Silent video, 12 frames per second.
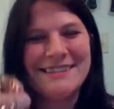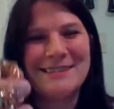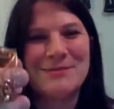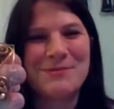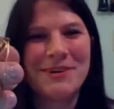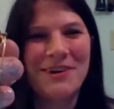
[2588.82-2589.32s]

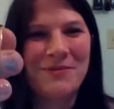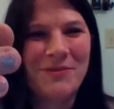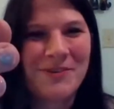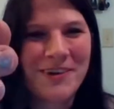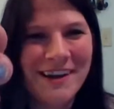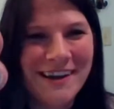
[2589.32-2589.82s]
That's super
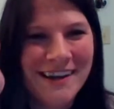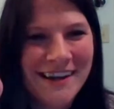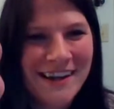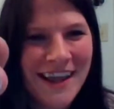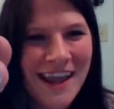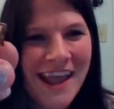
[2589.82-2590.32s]
helpful, right?
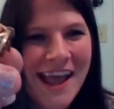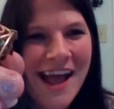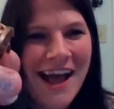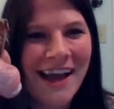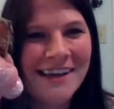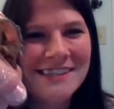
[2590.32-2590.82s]

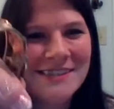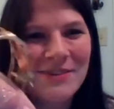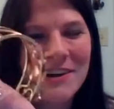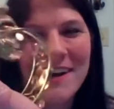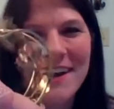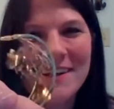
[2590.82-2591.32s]
I
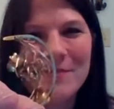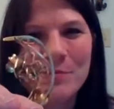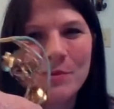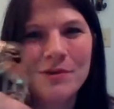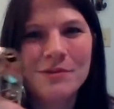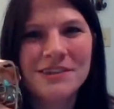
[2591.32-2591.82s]
swear I had a
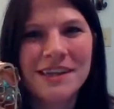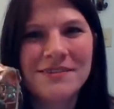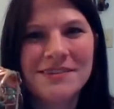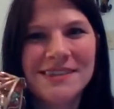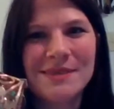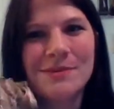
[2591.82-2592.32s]
brooch
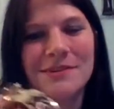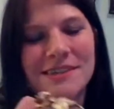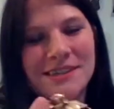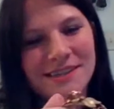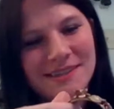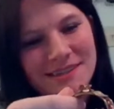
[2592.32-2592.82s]
that was similar
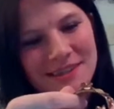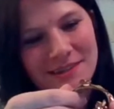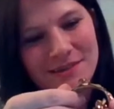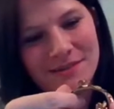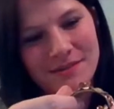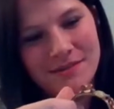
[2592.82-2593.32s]
to this
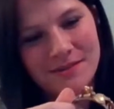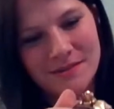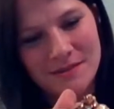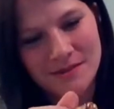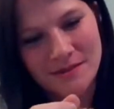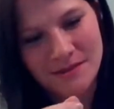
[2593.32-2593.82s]
too.
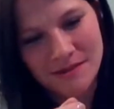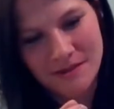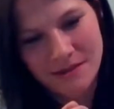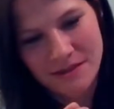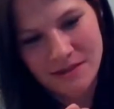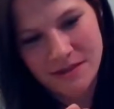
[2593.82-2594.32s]

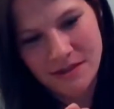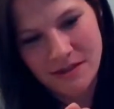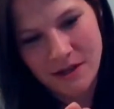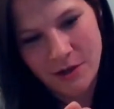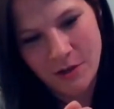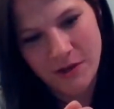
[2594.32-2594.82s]

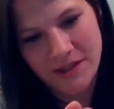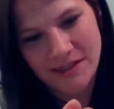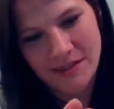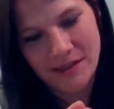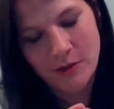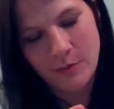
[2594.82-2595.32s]
Oh, look,
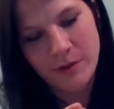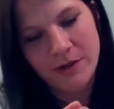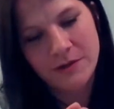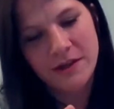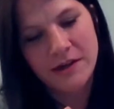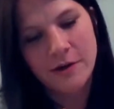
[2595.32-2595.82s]
it's a little
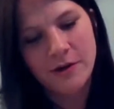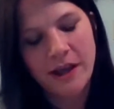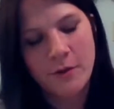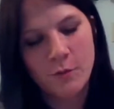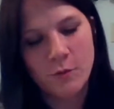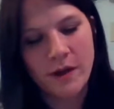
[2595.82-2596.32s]
bigger there.
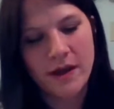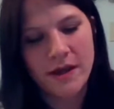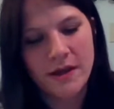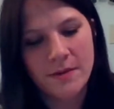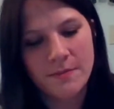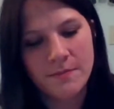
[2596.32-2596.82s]
Okay,
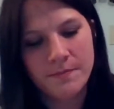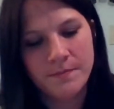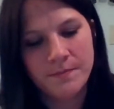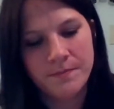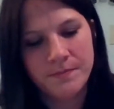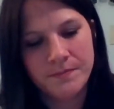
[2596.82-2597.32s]
rem.